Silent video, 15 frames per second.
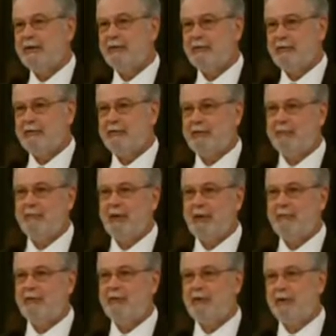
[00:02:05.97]
And so
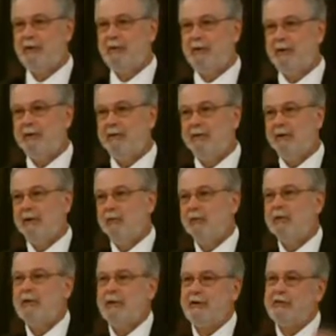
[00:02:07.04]
sometimes,
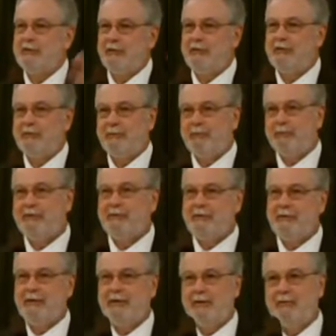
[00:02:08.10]
we'll get a church that
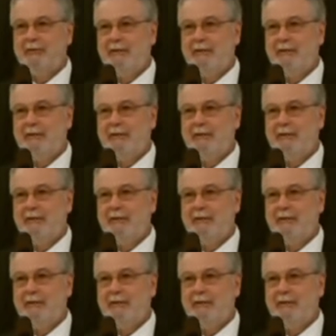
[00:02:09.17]
was,